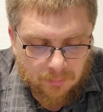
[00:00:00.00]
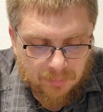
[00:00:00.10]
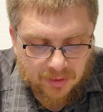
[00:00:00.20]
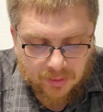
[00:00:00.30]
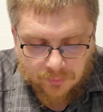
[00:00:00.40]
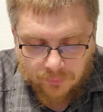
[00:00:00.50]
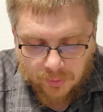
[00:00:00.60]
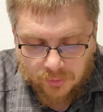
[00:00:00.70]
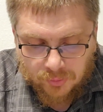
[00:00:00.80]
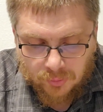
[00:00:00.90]
be the
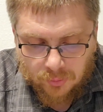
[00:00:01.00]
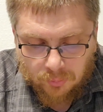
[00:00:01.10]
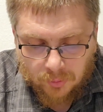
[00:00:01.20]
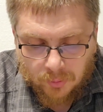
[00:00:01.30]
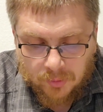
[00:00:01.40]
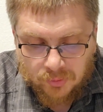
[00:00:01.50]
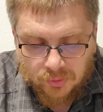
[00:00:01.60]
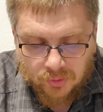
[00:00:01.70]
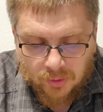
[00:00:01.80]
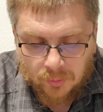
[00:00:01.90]
first to throw a
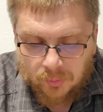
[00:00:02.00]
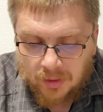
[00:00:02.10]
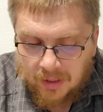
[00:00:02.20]
stone